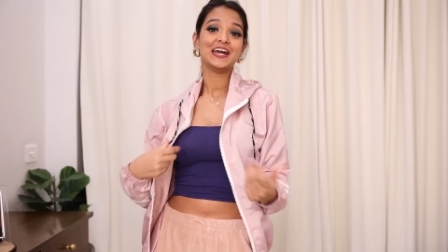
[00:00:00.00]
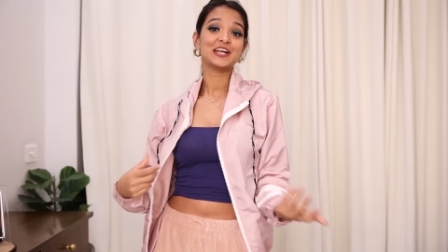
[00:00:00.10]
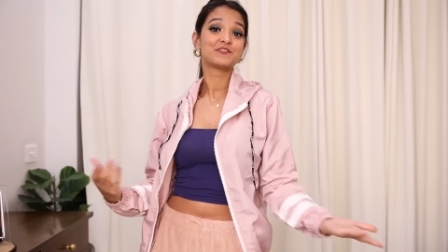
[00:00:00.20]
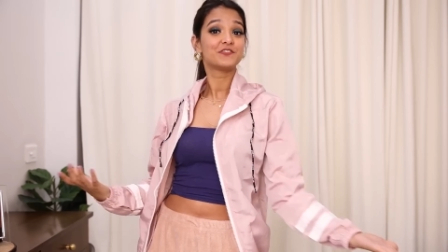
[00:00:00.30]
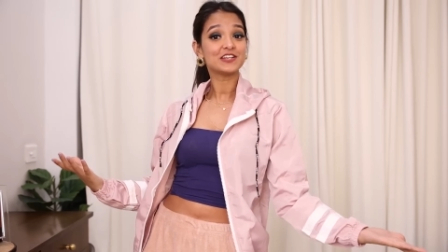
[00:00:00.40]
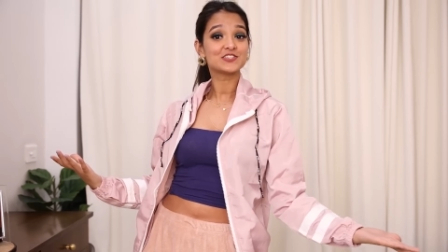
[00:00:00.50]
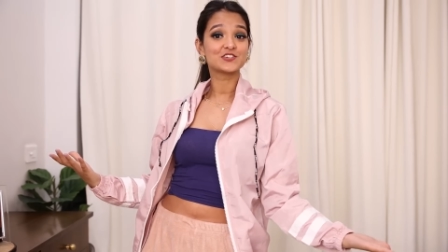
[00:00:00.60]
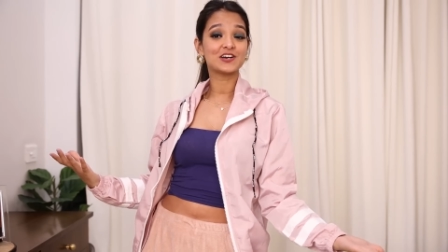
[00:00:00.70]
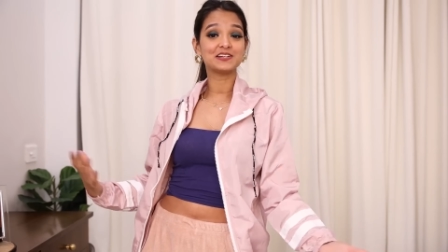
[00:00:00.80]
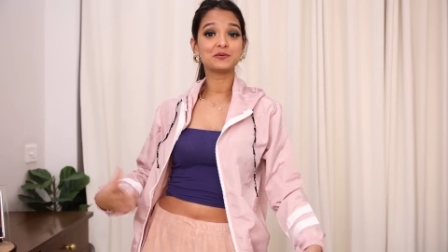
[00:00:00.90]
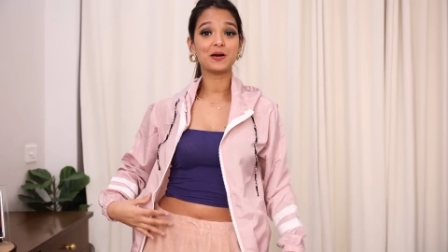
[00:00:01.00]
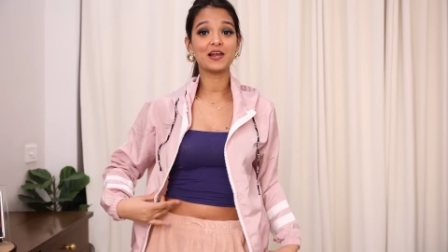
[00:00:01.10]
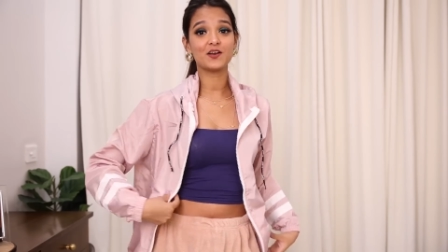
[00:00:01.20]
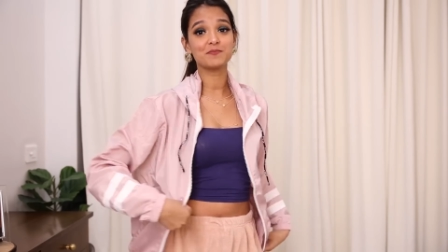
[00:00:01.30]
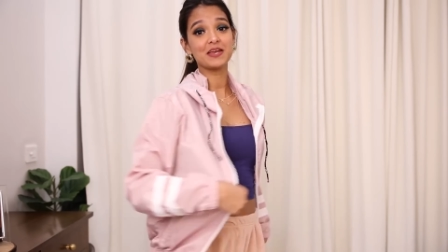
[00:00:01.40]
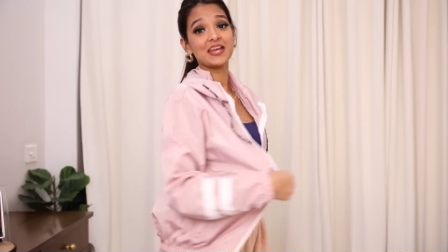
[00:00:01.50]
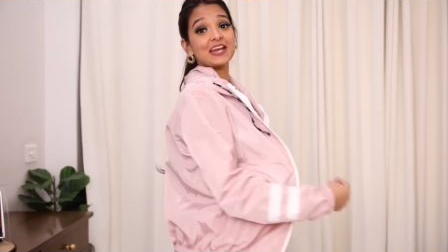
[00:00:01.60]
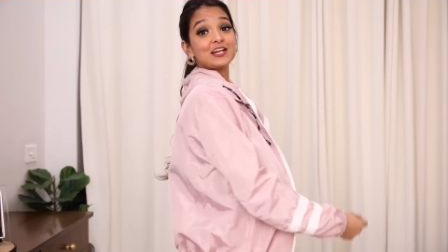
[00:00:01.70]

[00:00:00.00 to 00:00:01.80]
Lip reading: It fits really well on me.